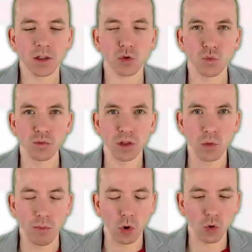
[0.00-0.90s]
the, the
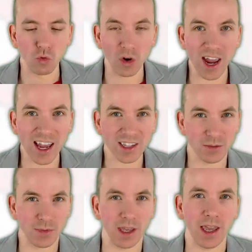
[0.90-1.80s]
more rare
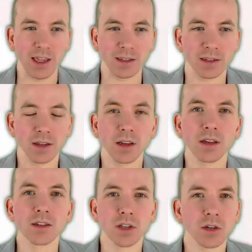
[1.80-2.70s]
something is,
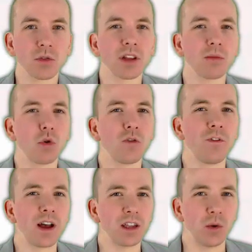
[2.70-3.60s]
generally the more
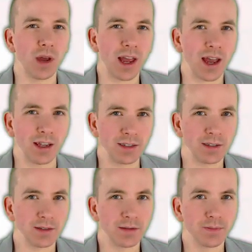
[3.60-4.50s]
value it
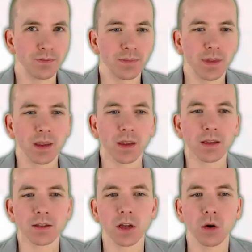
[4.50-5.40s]
has.
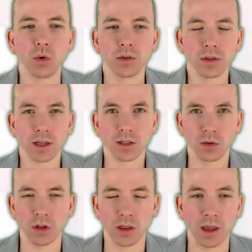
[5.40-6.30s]
So that's
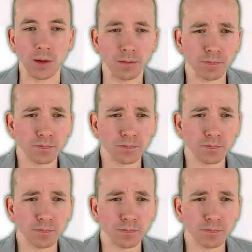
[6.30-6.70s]
another thing.